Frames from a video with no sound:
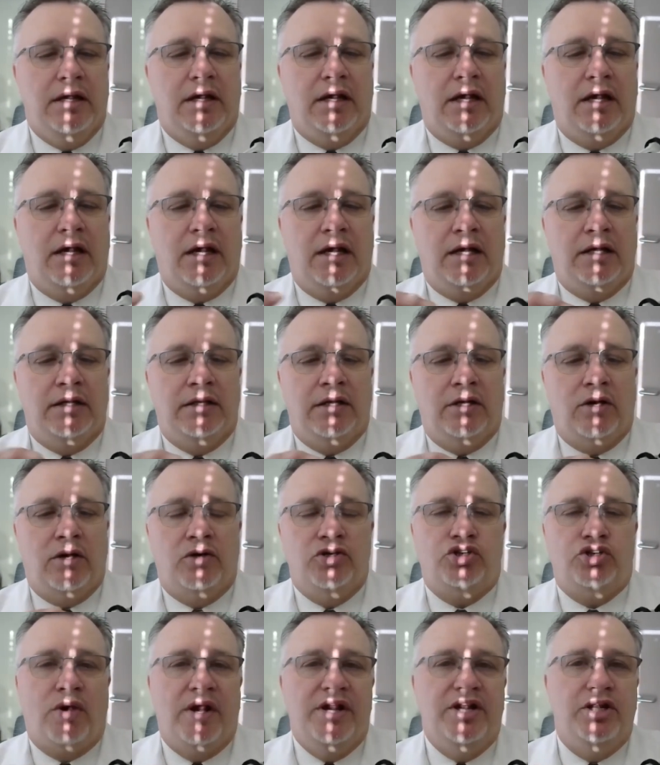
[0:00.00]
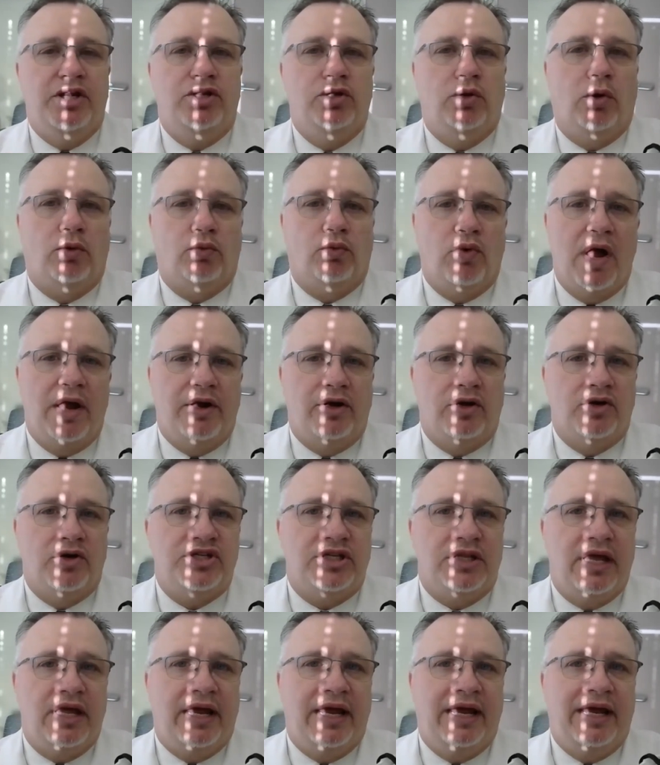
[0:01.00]
are trying to do a
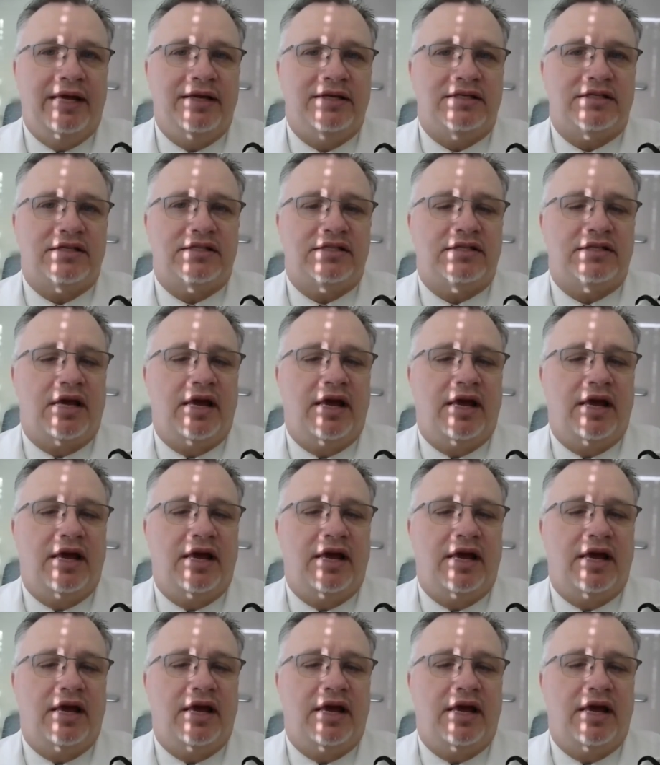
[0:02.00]
runner's lace